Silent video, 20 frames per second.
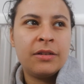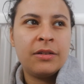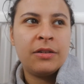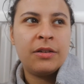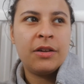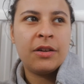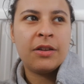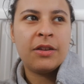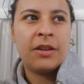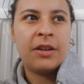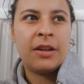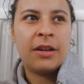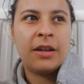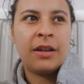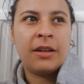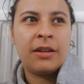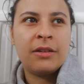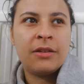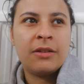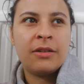nothing
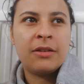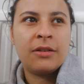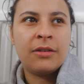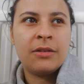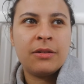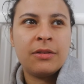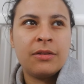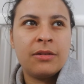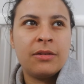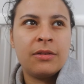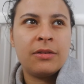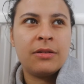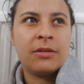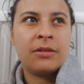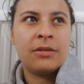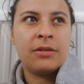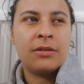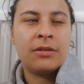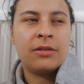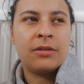is
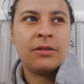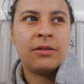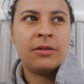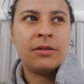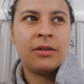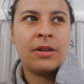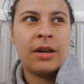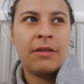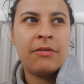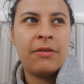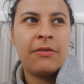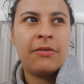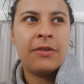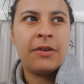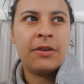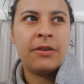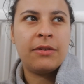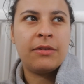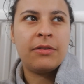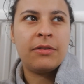
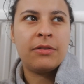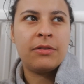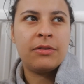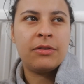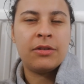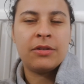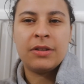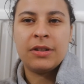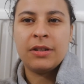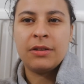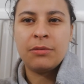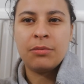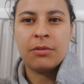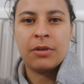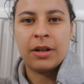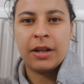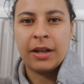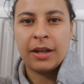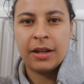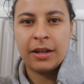everything just is
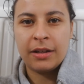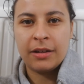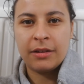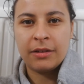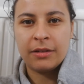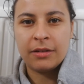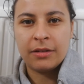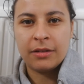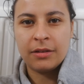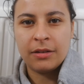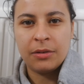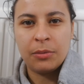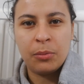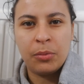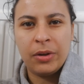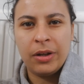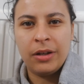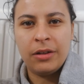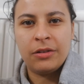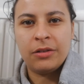what it is, and
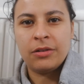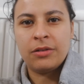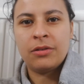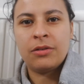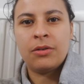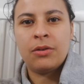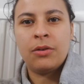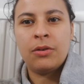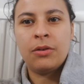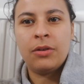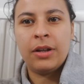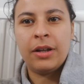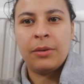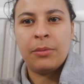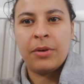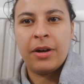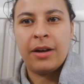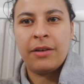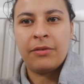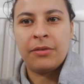we just call it
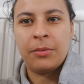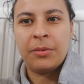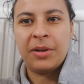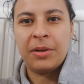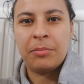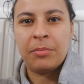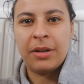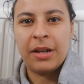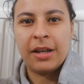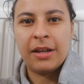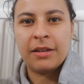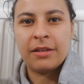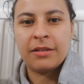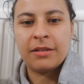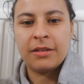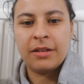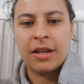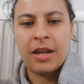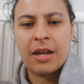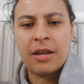whatever we
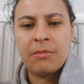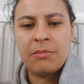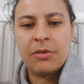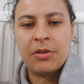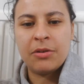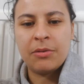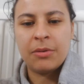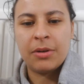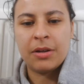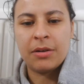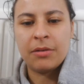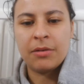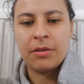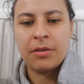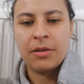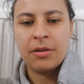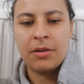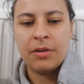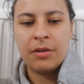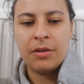place name to it.
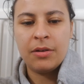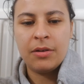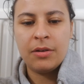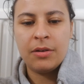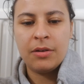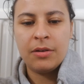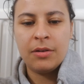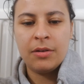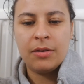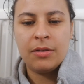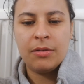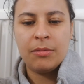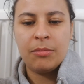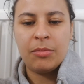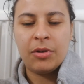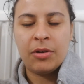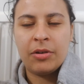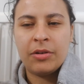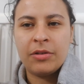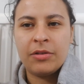
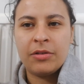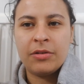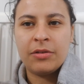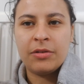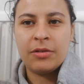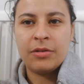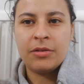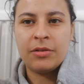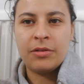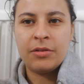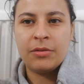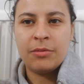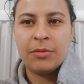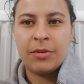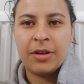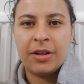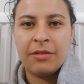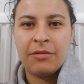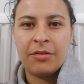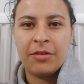But
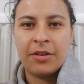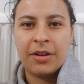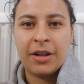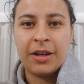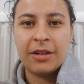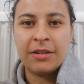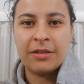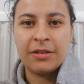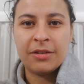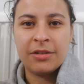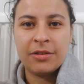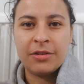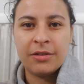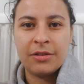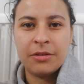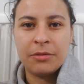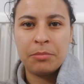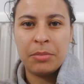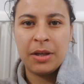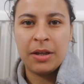whatever it is, is
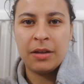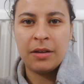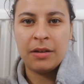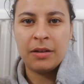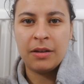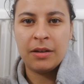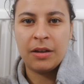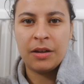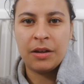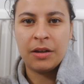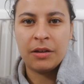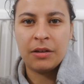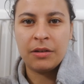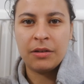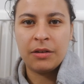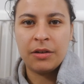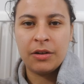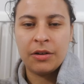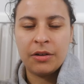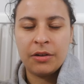just being it,
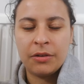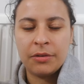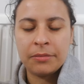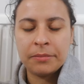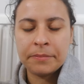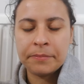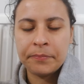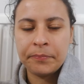you know.